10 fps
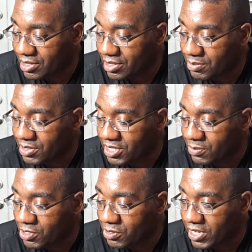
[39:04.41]
Let's see
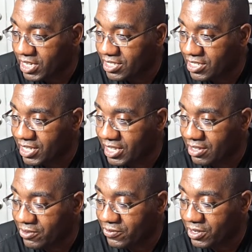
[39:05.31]
what you guys think
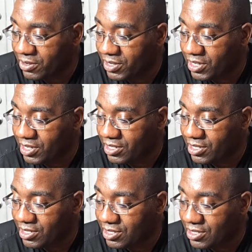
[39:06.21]
as far as.